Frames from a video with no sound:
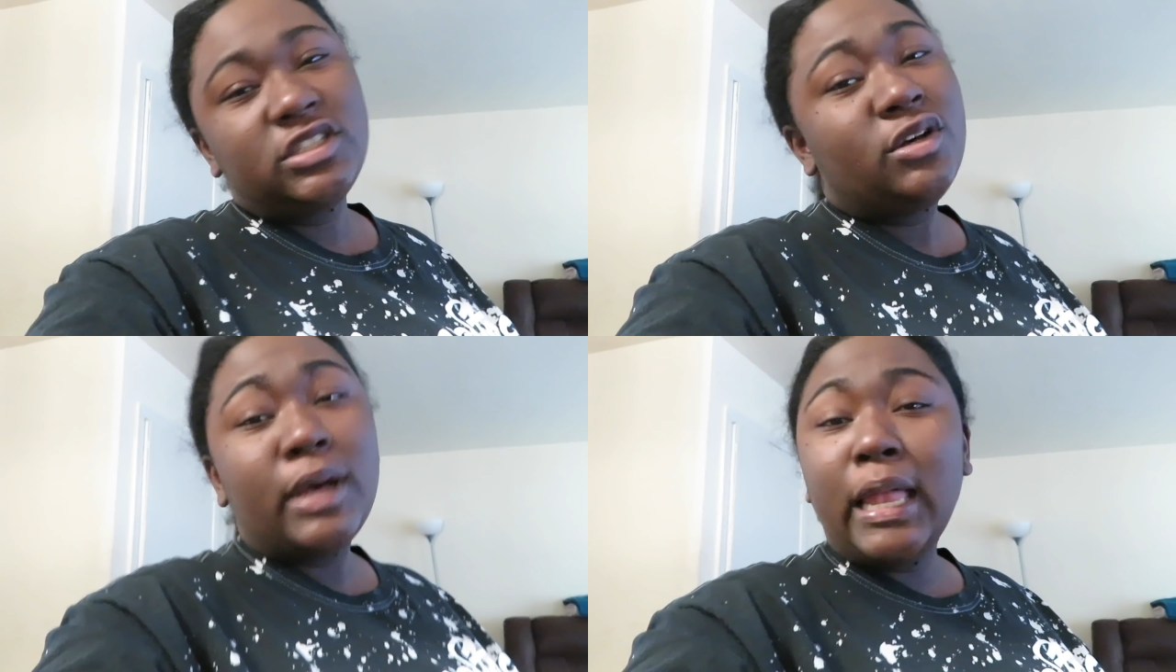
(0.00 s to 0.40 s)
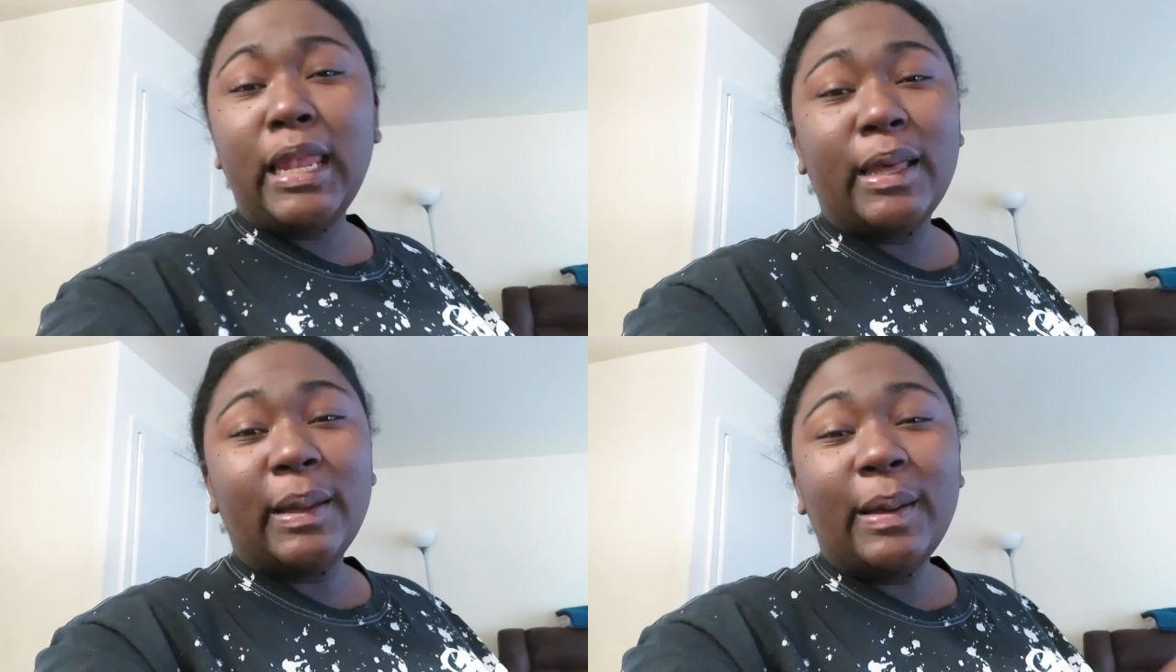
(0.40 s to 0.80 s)
So
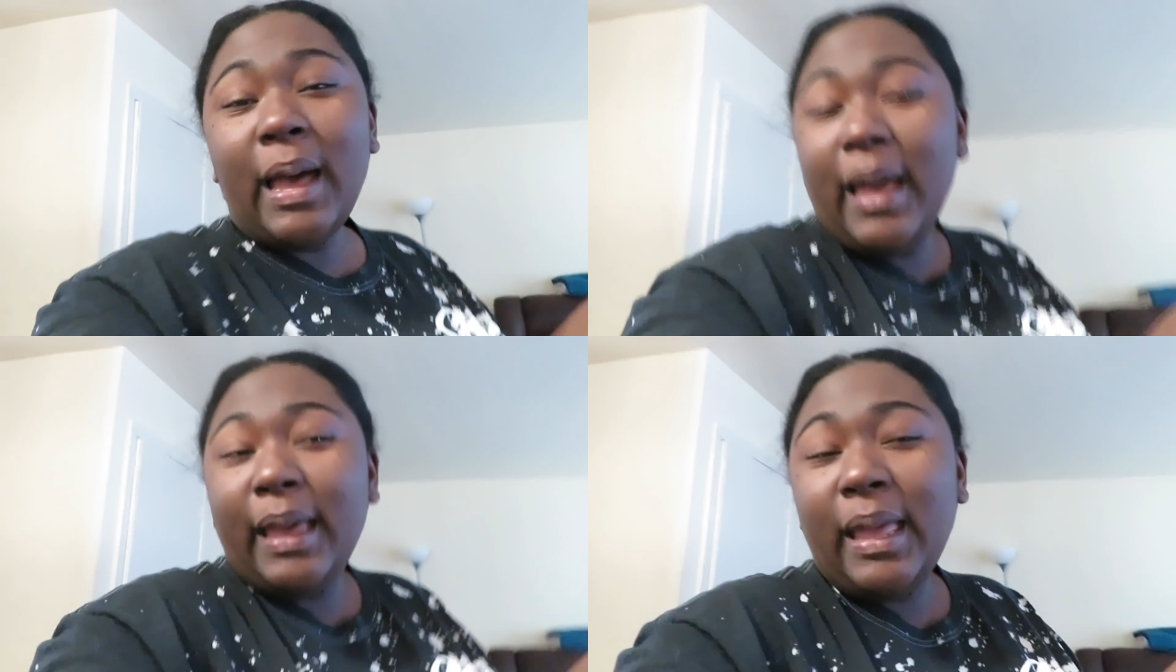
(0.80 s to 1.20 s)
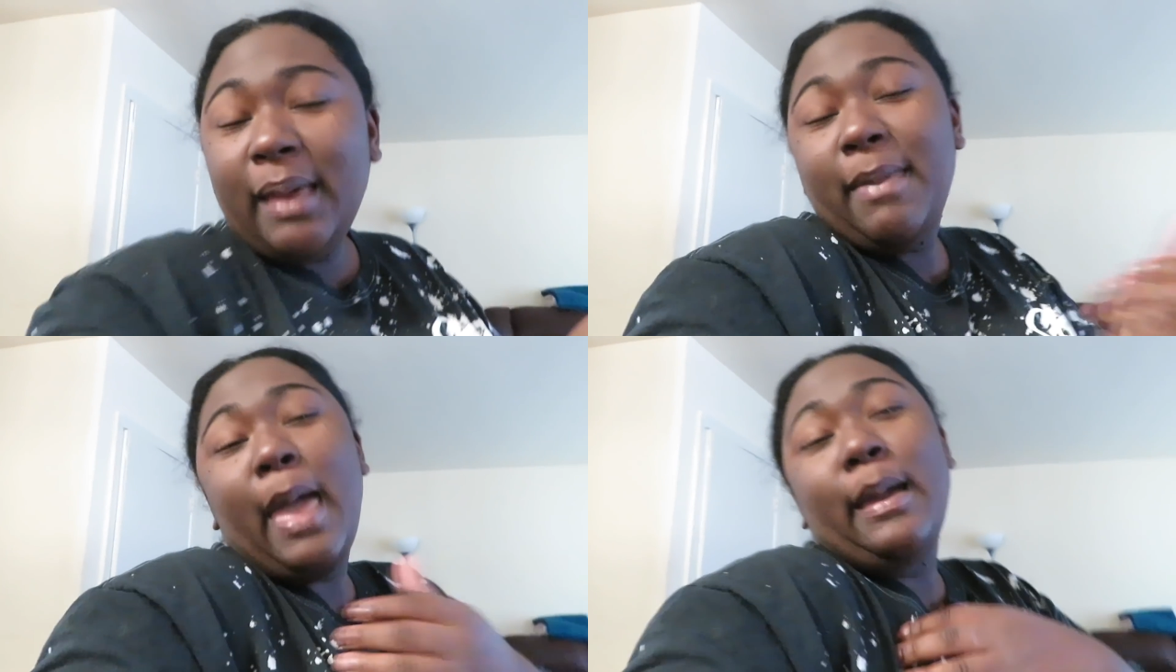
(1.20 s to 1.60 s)
hello, hi,
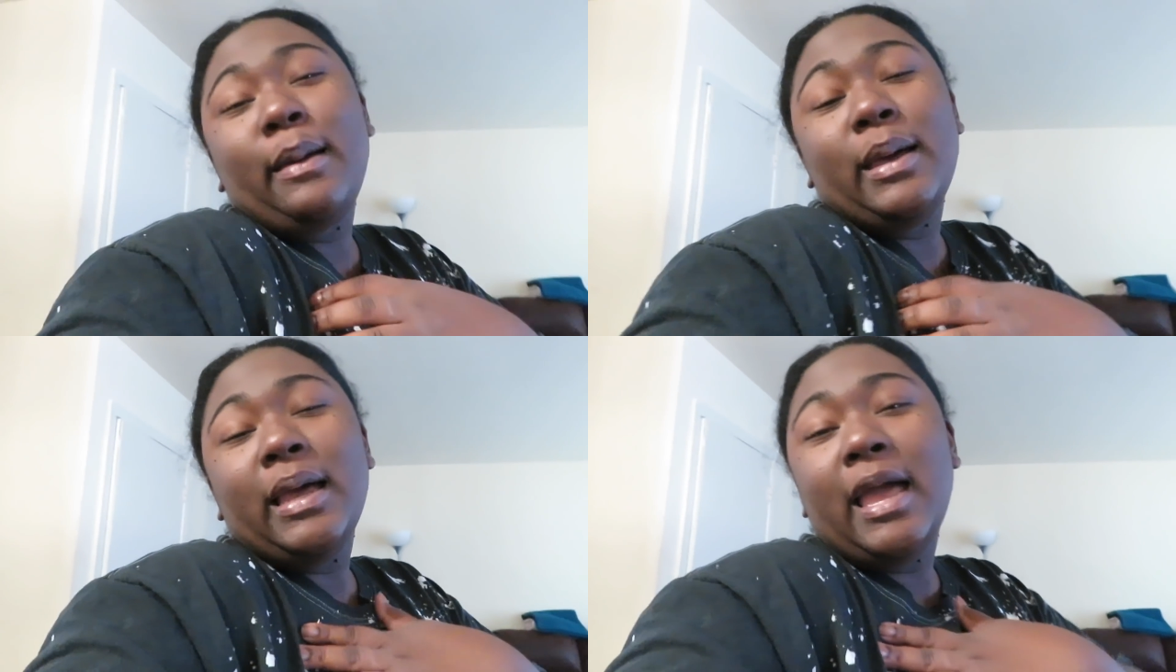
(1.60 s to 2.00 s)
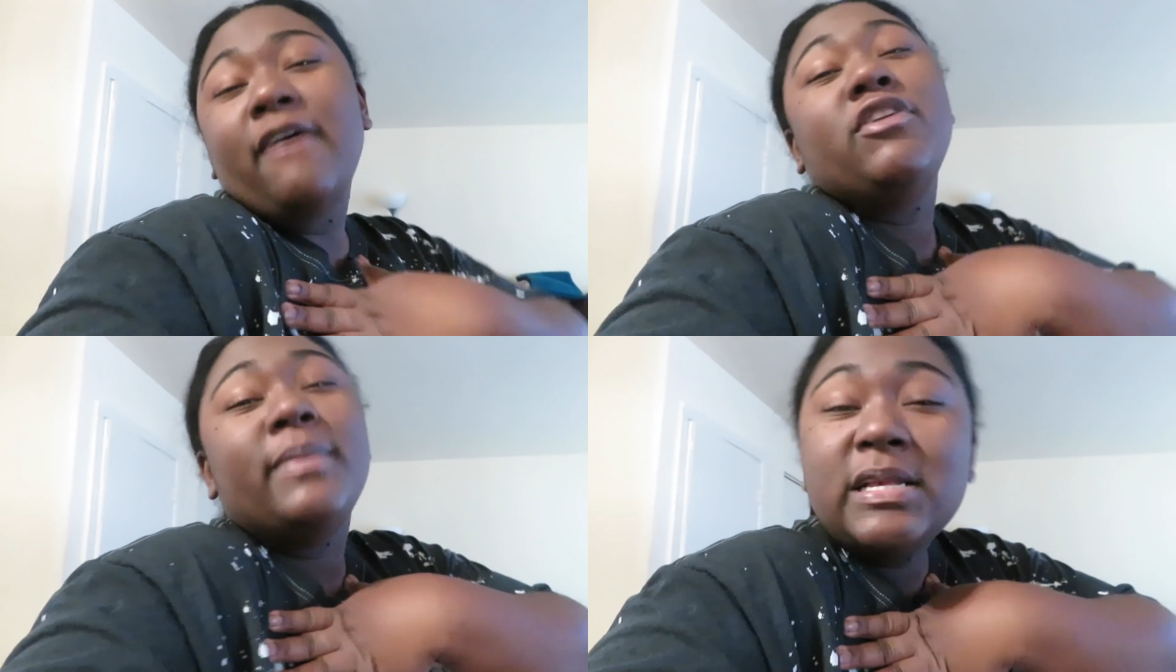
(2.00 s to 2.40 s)
I'm back.
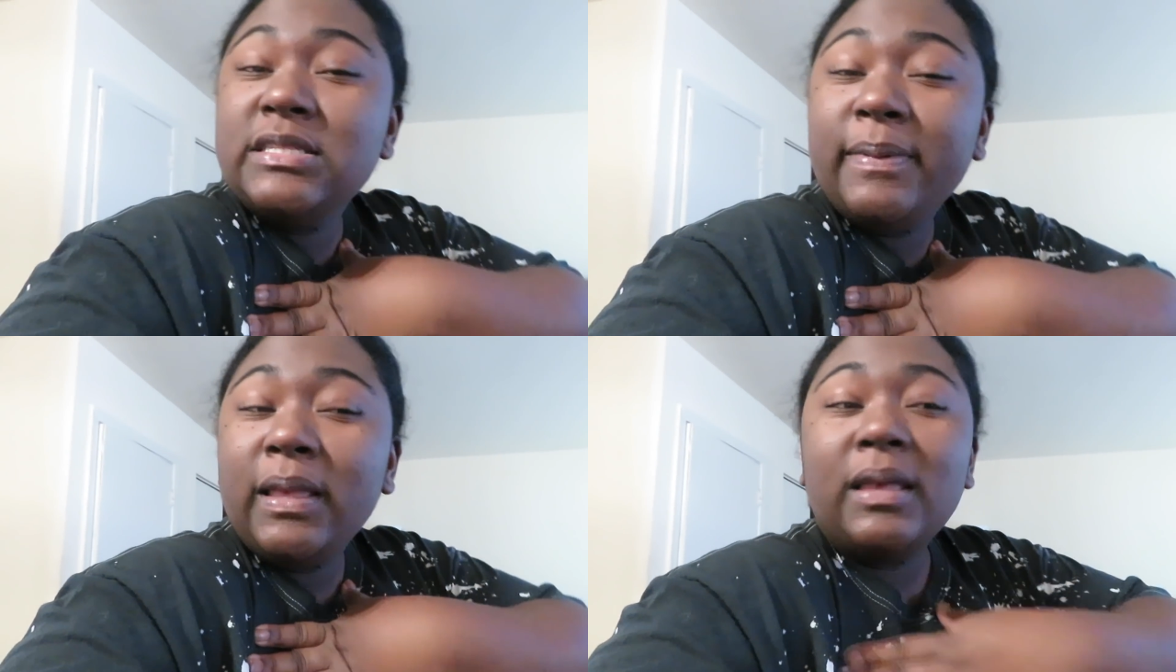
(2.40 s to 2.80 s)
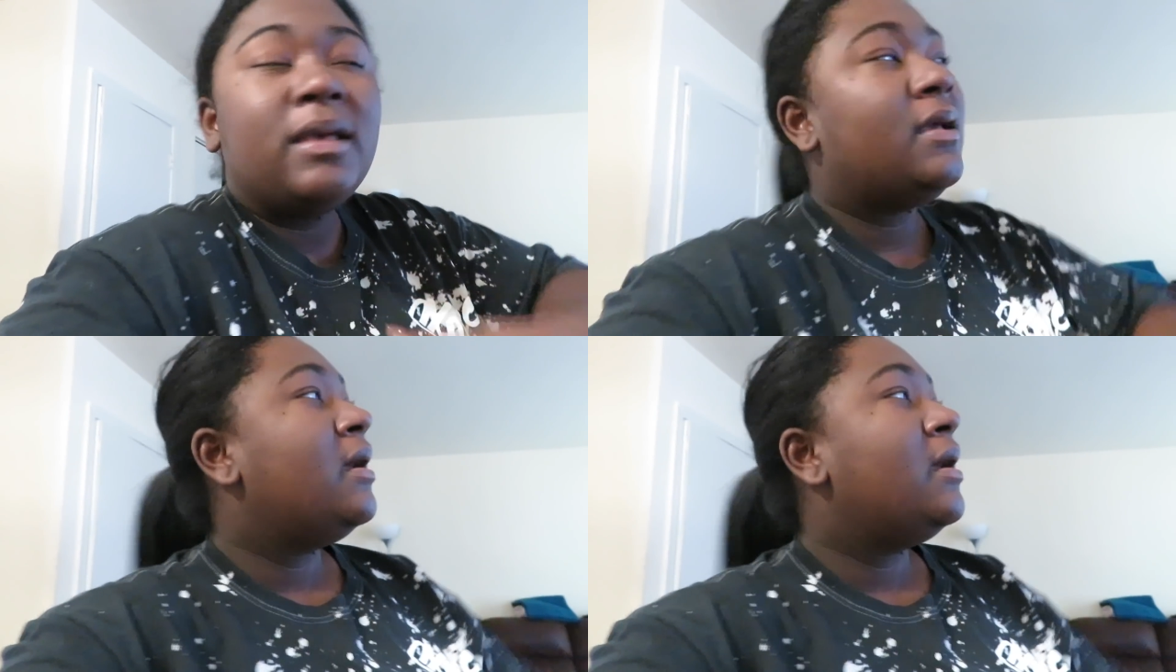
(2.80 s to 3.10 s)
Have you missed me?